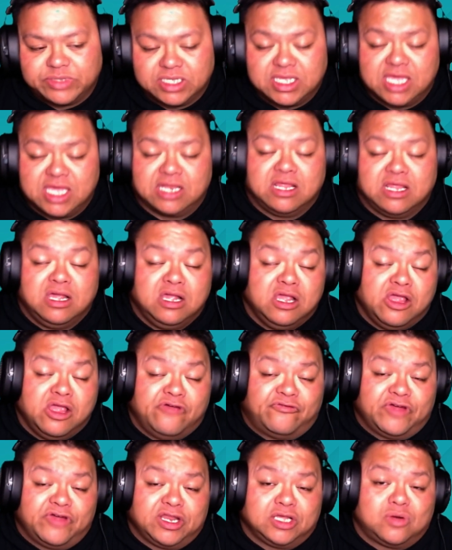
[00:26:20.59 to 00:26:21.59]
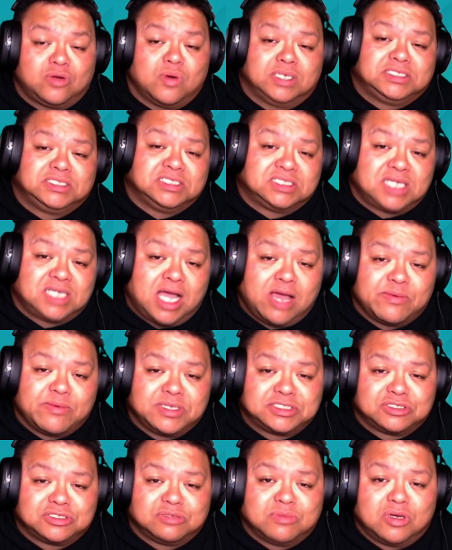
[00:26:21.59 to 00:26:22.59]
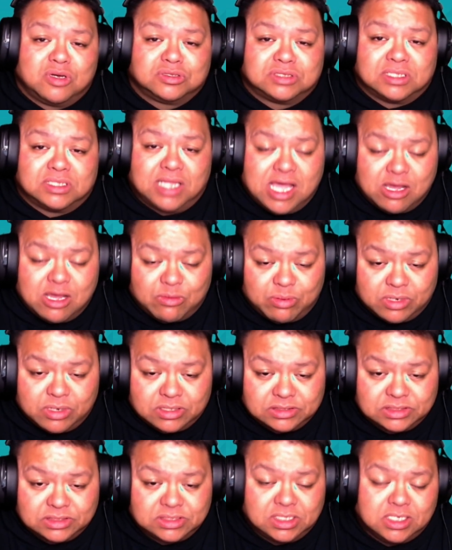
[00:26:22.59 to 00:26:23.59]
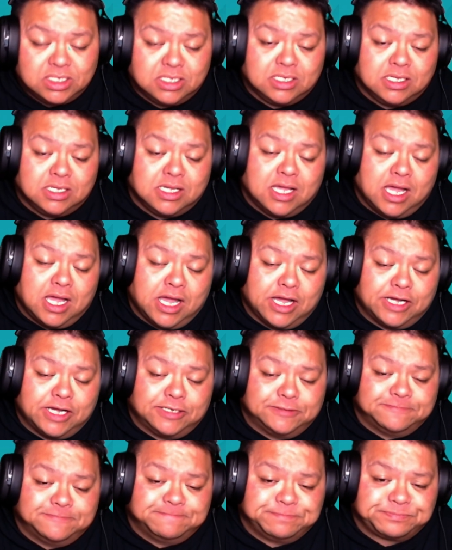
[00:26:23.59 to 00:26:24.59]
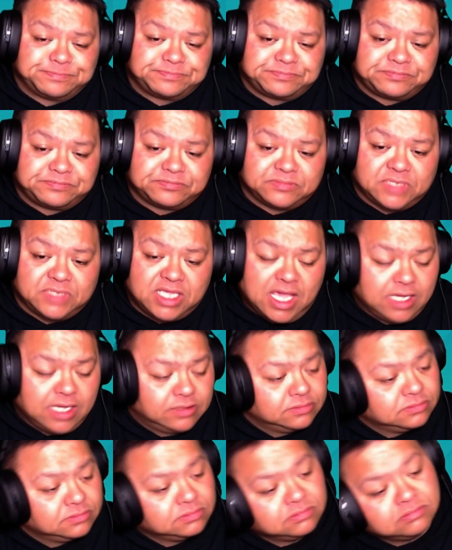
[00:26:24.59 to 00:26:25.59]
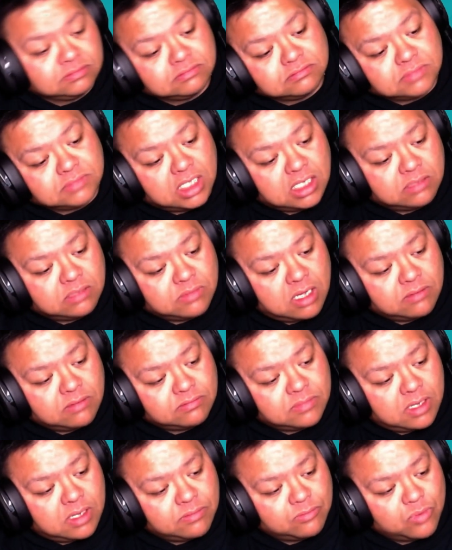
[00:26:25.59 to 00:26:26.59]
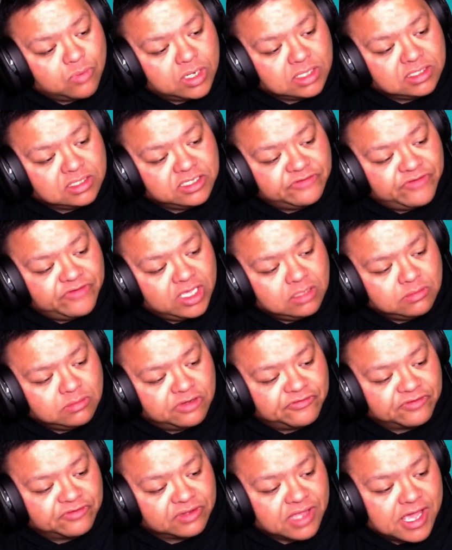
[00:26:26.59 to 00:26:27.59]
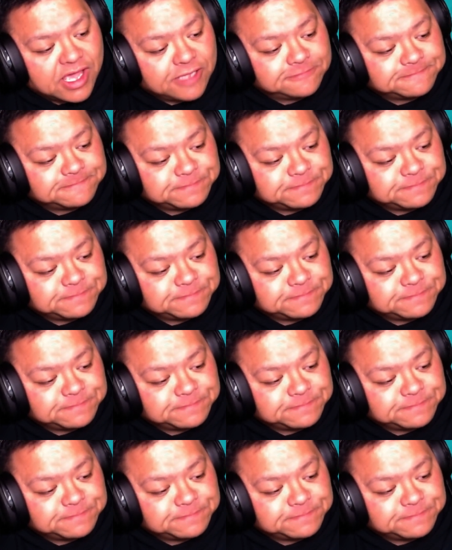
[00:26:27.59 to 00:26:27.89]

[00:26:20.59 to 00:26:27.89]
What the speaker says: Again, for any questions, comments, or emotional outbursts, yeah, I'm readily available for that.